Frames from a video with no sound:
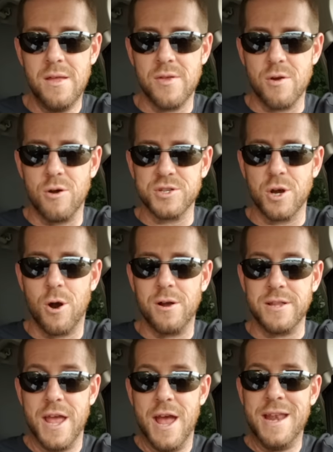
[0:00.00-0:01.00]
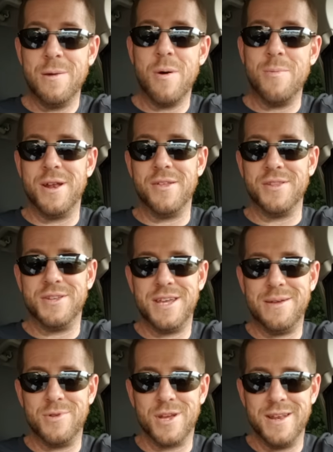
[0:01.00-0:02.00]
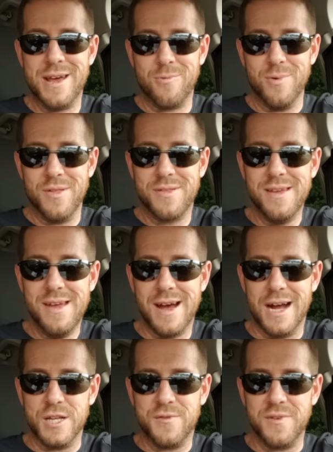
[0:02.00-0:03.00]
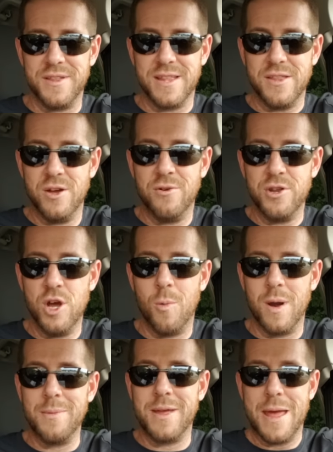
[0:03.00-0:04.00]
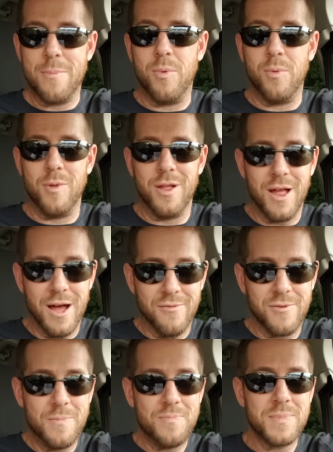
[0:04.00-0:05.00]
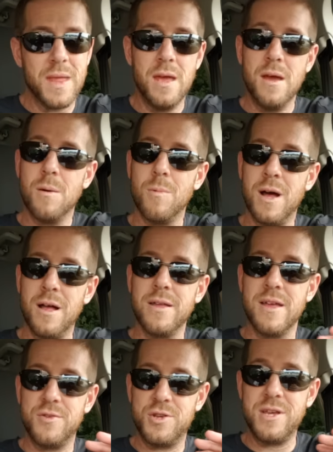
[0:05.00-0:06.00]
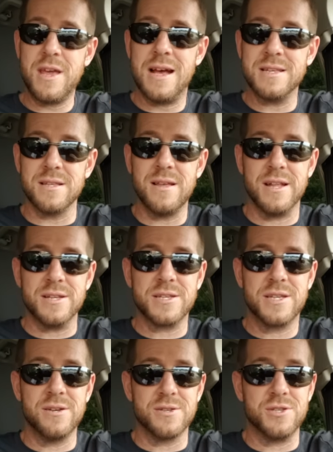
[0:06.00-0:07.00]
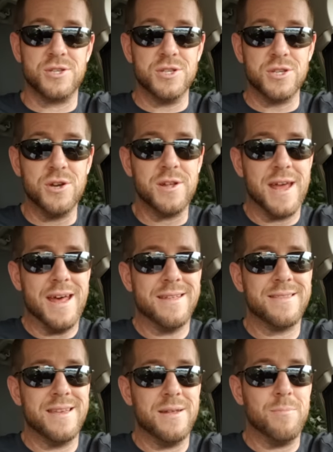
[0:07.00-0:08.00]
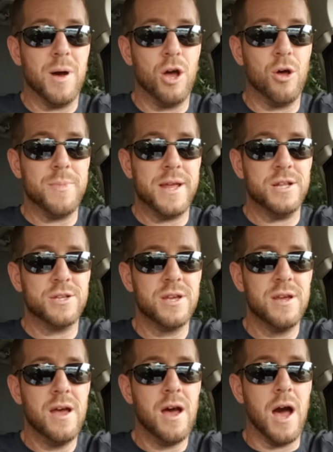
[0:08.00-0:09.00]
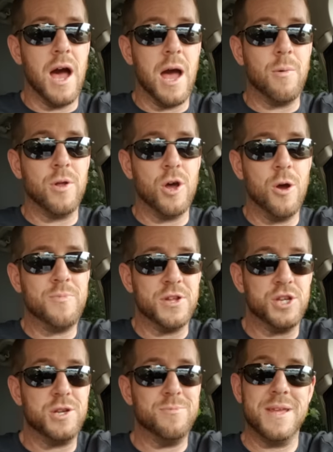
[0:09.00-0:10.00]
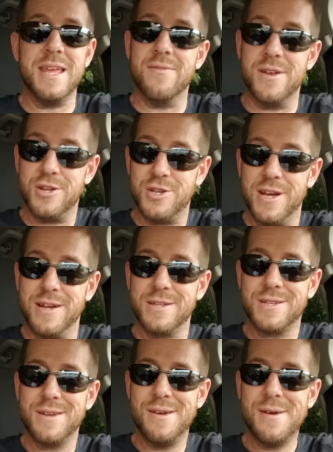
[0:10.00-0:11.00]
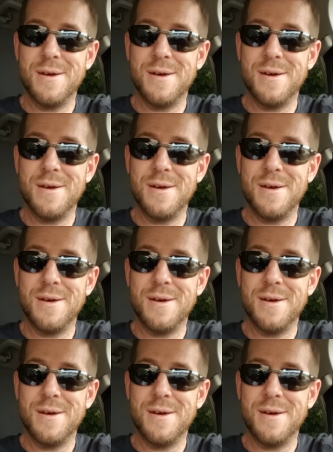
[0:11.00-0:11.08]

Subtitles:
There are also hardly any women on the team to connect with. I just feel like they don't know what I'm capable of. Well, if she has a lot of skills and she's good at it, then by all means, I would hope that she'd be given a chance.